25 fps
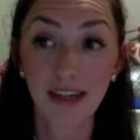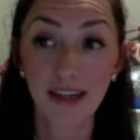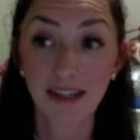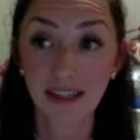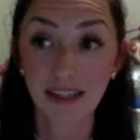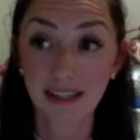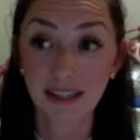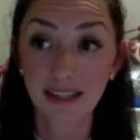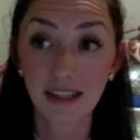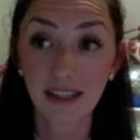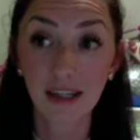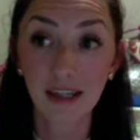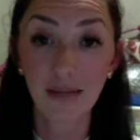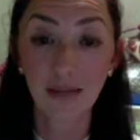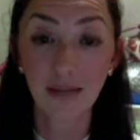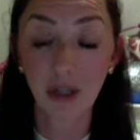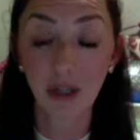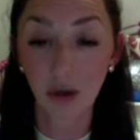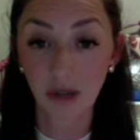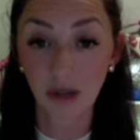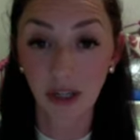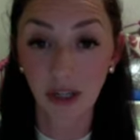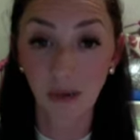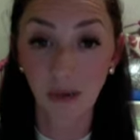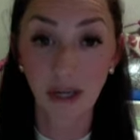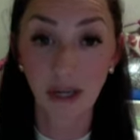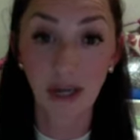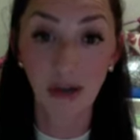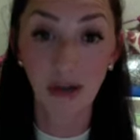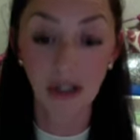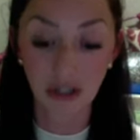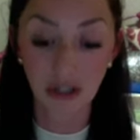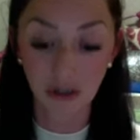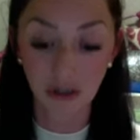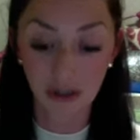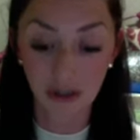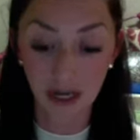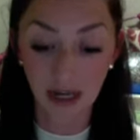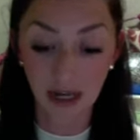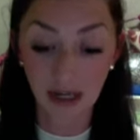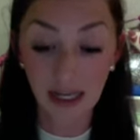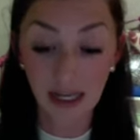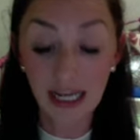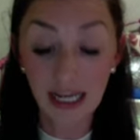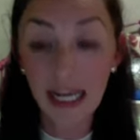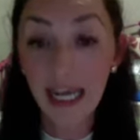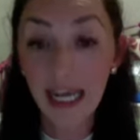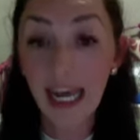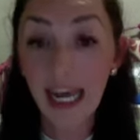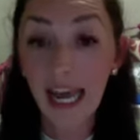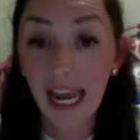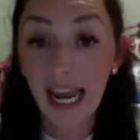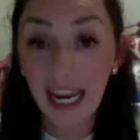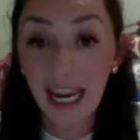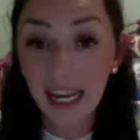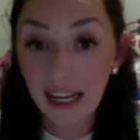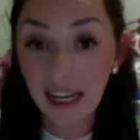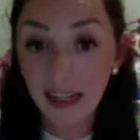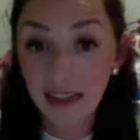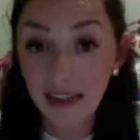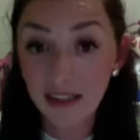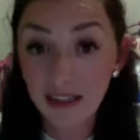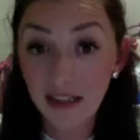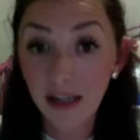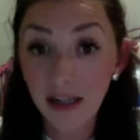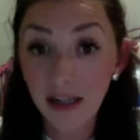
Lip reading: Scentsy Club's the only way you can do that. And